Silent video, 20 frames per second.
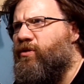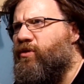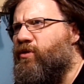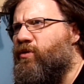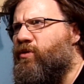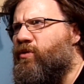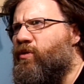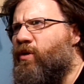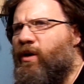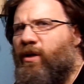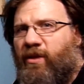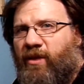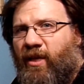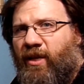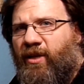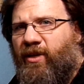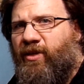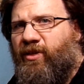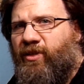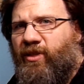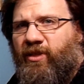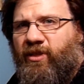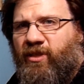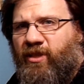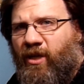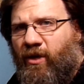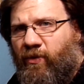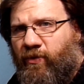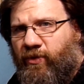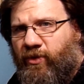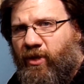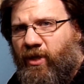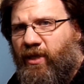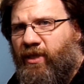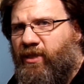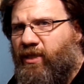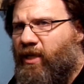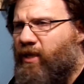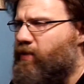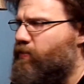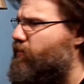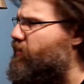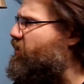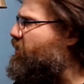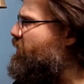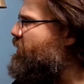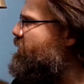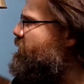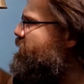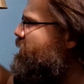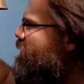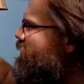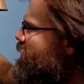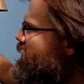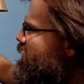to Linux itself, should I say, because